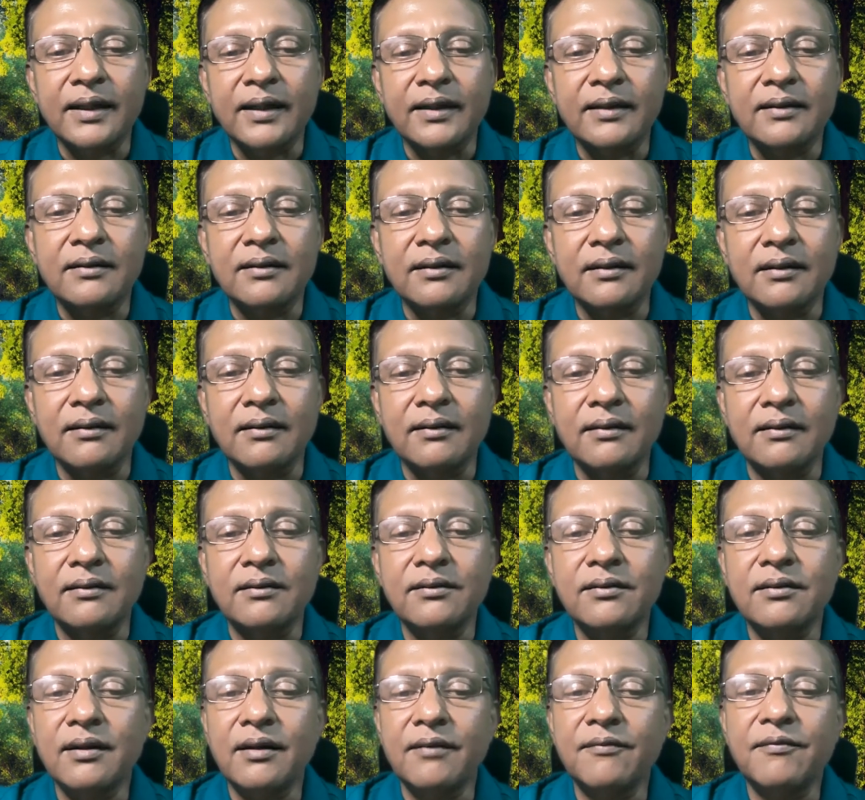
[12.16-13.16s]
titled
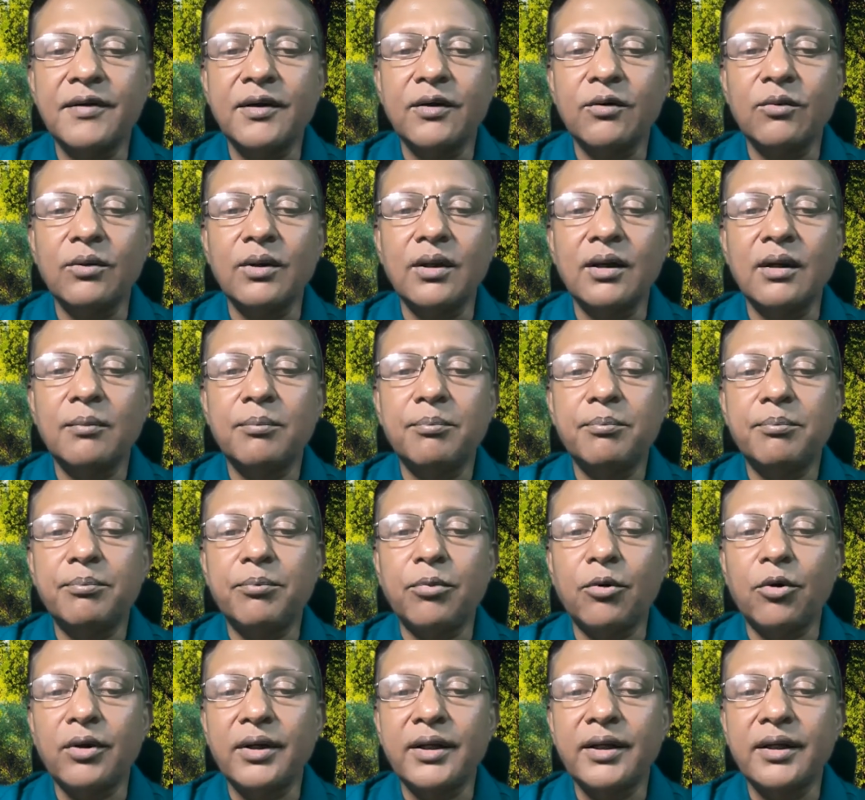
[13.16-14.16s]
Dravyaguna
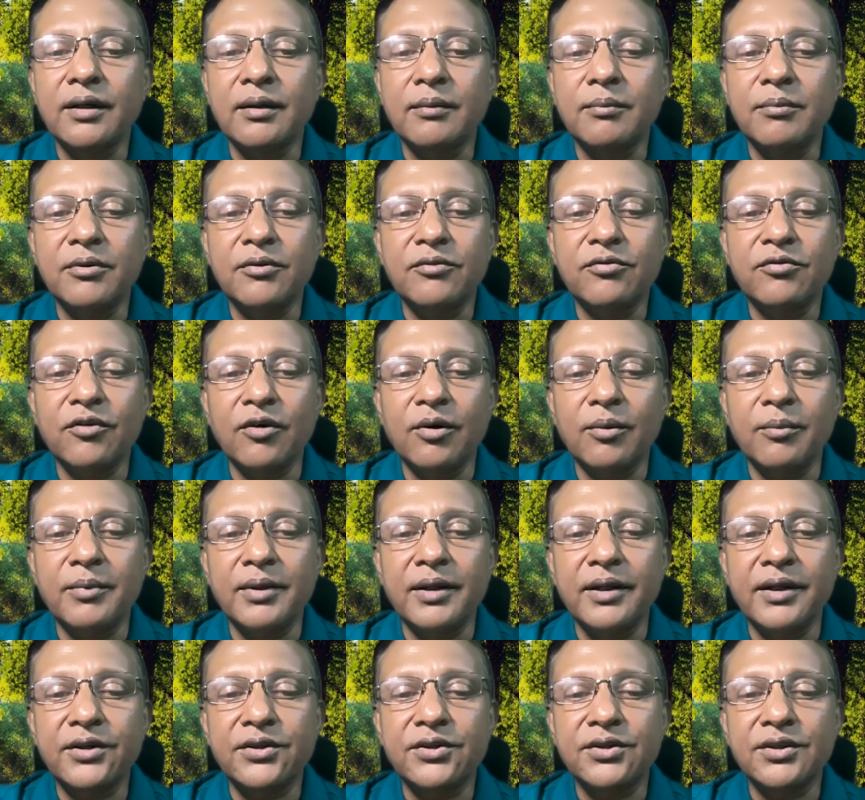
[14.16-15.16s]
Polyherbal
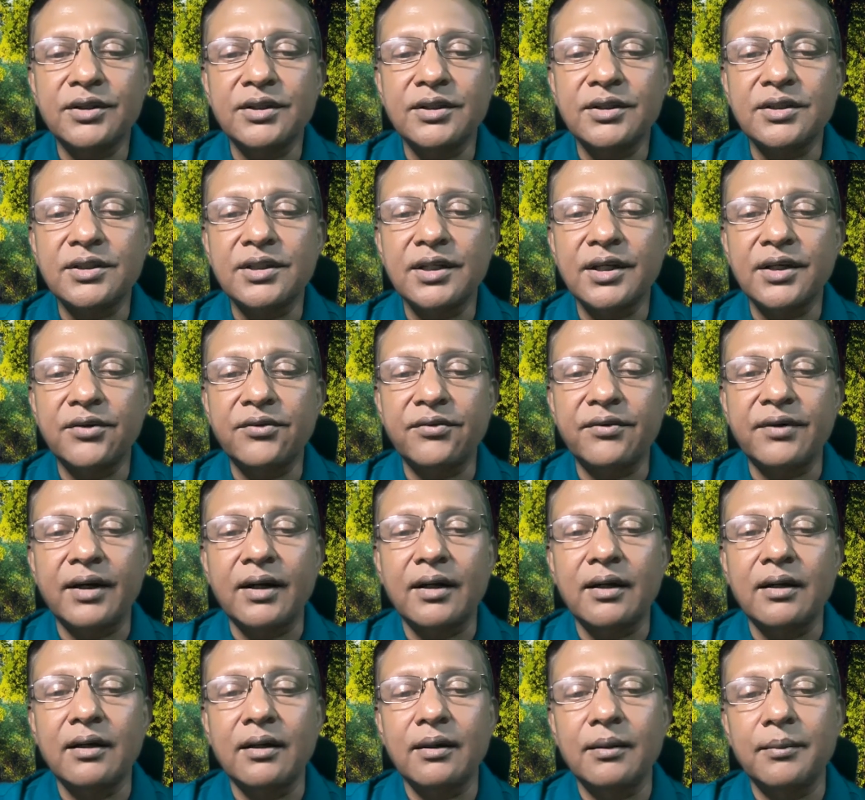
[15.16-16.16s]
Formulations and
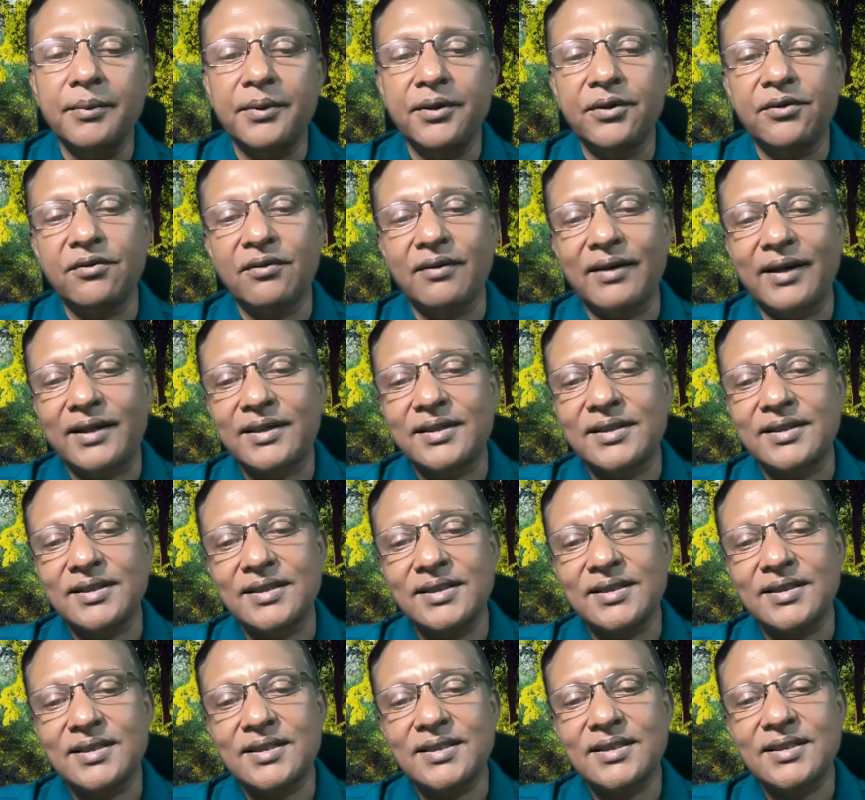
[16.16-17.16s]
Drug Herb
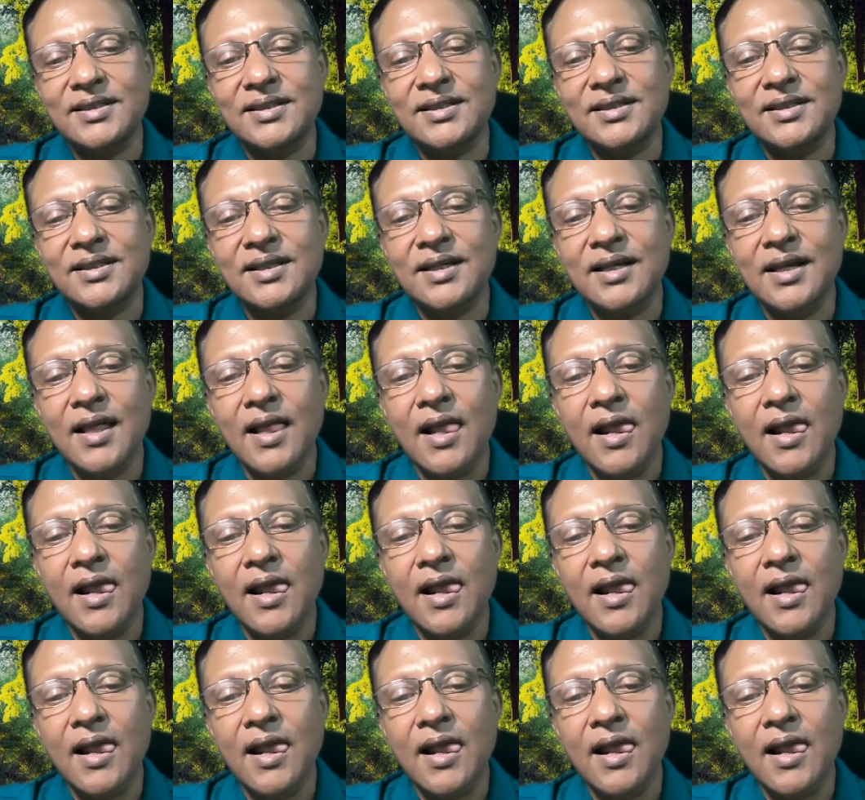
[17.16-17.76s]
Interactions.